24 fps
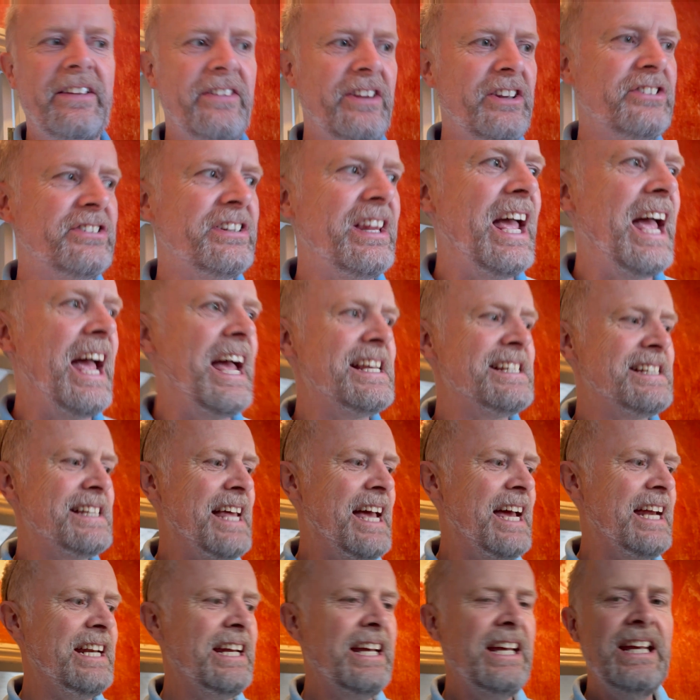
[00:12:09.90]
the stairs
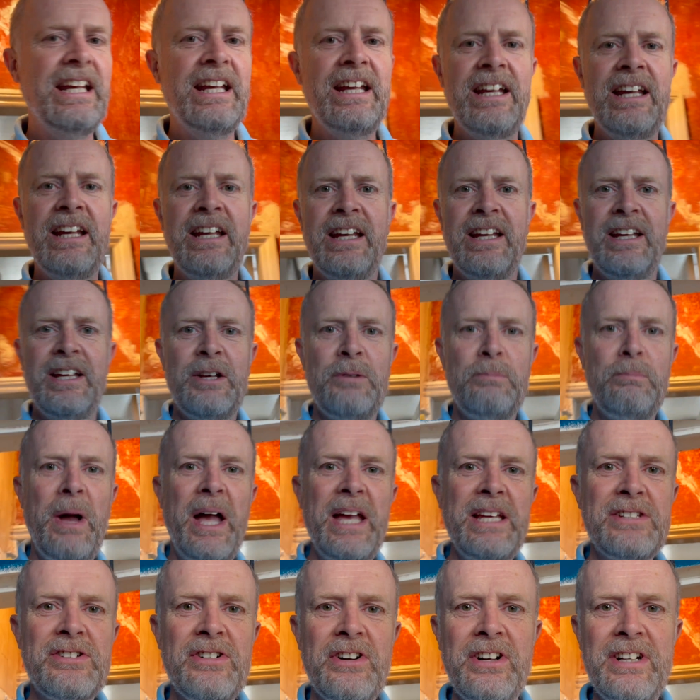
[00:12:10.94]
then.
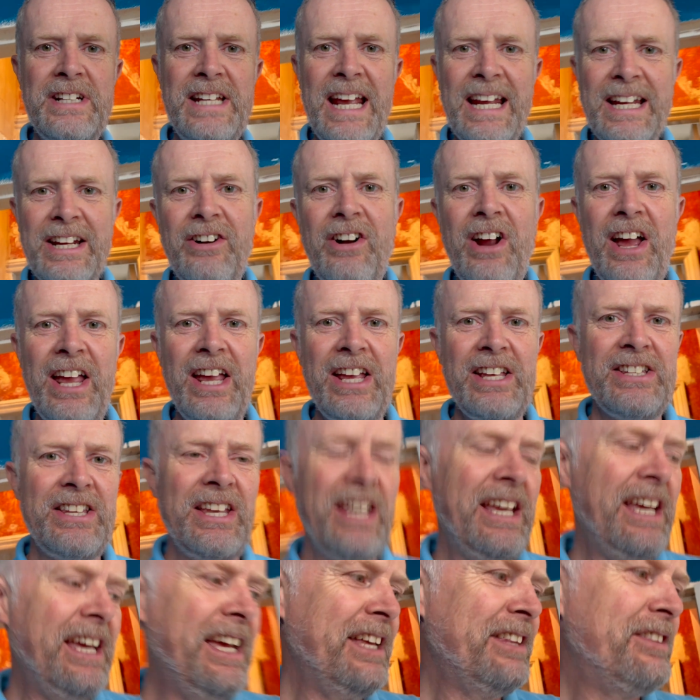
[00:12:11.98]
Painter and decorator's
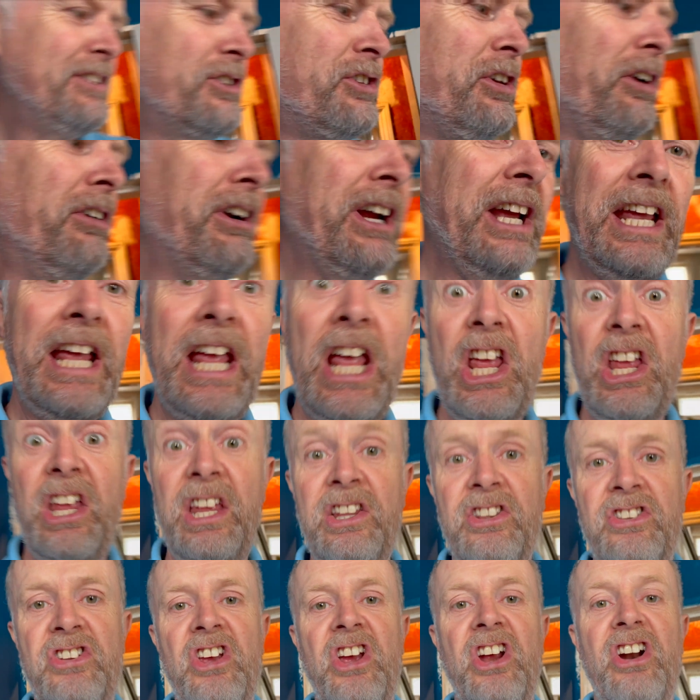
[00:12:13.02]
here. Sorry,
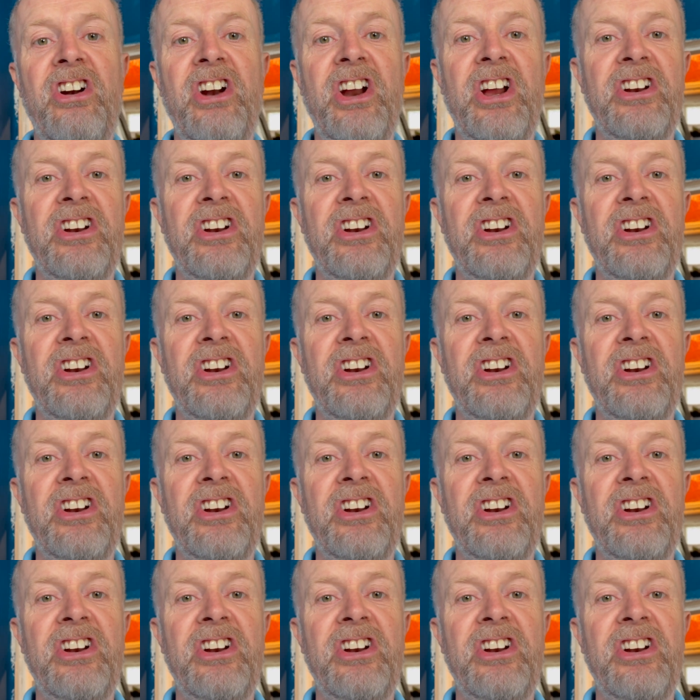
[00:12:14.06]
interior